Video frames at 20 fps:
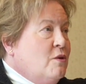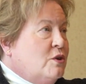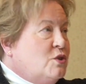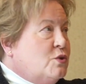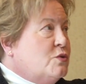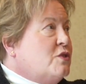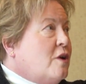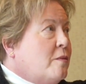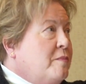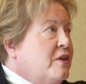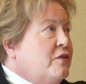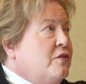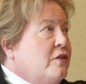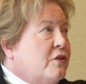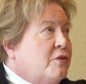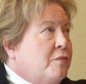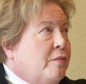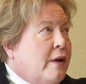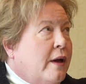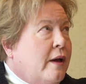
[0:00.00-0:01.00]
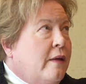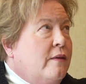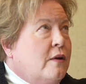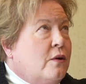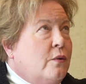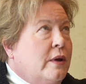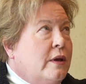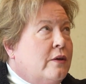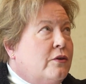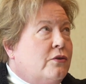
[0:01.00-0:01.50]
Which was our business plan that
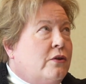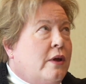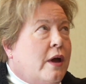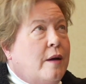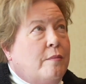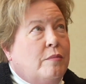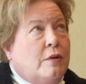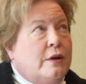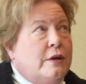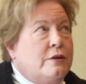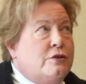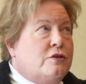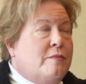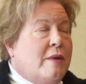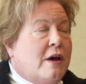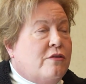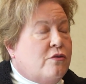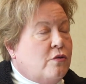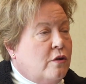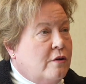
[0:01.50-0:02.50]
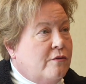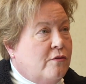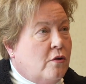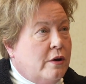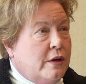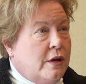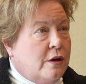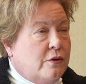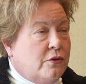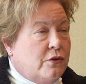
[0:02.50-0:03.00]
we established about 3 or 4
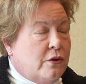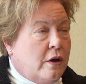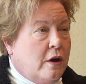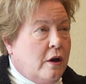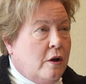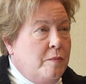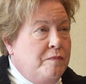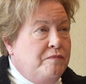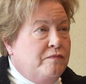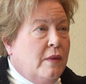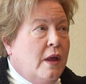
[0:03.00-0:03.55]
years ago.